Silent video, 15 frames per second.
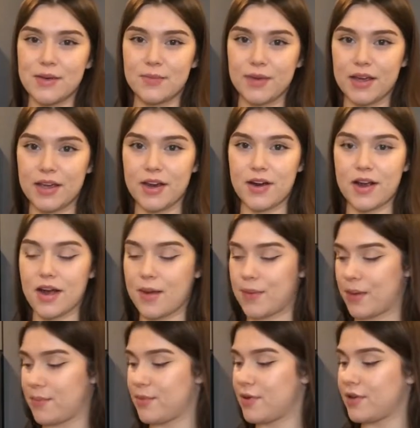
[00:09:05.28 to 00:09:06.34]
Here I got my
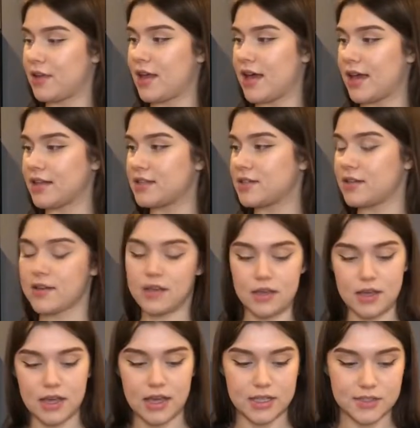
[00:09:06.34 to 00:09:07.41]
perlite.
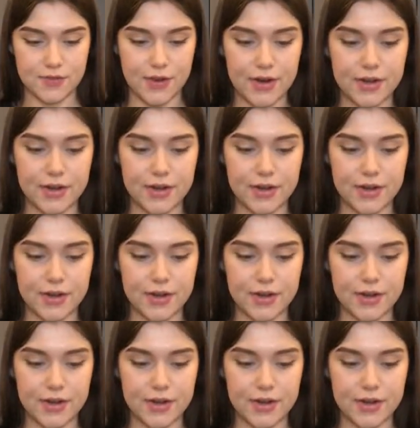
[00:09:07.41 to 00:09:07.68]
It's very